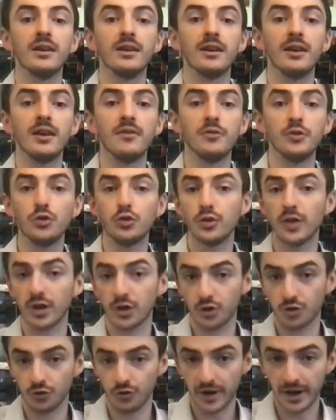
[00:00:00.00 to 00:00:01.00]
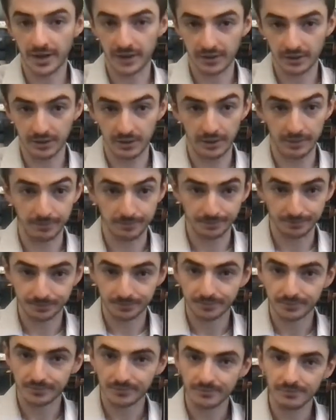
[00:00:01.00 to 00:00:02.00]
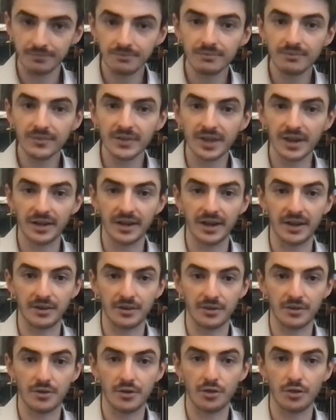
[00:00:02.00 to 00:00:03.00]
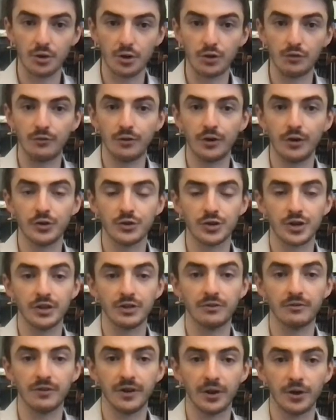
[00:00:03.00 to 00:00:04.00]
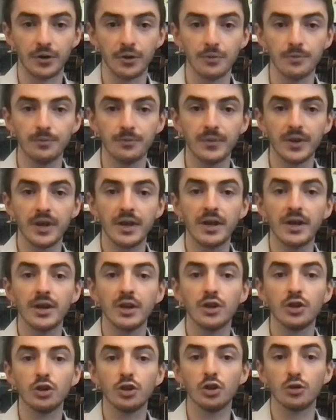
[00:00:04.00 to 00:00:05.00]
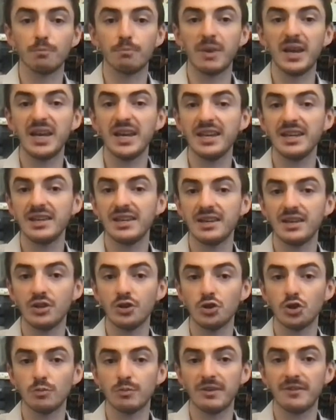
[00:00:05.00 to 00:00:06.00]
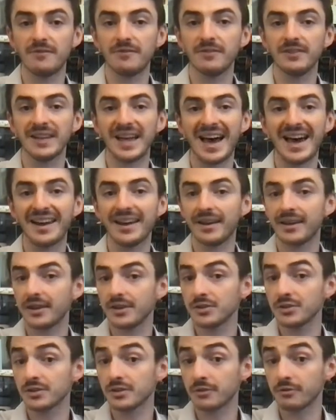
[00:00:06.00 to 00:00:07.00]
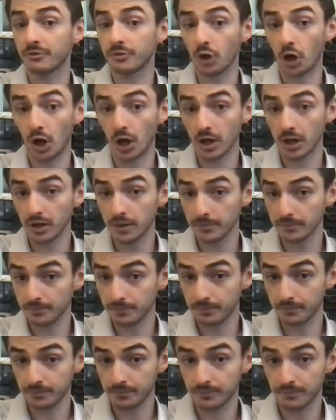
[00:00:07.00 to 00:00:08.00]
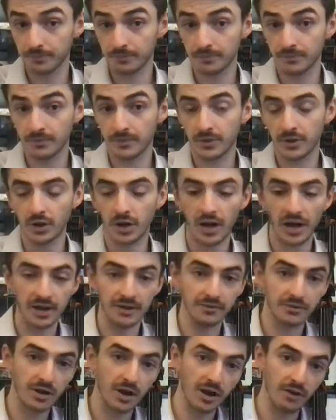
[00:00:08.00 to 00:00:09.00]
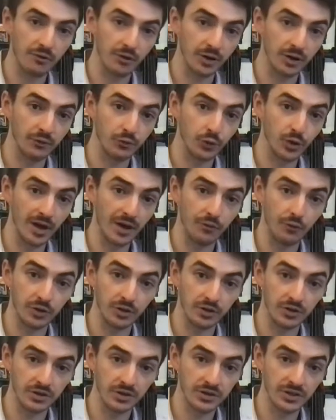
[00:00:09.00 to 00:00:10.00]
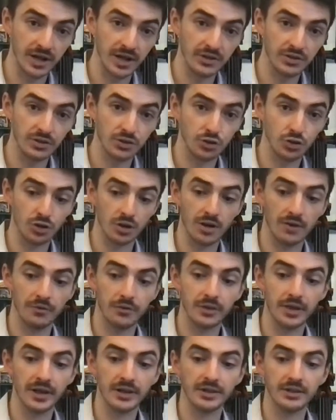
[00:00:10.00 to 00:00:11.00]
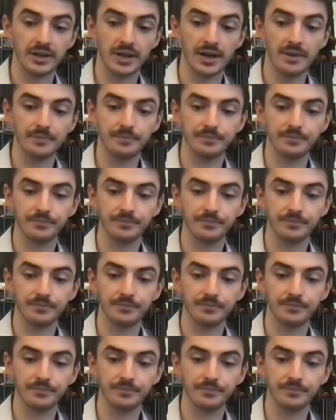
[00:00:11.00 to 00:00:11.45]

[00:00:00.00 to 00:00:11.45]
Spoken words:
If you do that correctly, again, third finger's on the ferrule, your pinky should be flat against the frog, kind of covering, if you have one of these dots, it should cover that dot.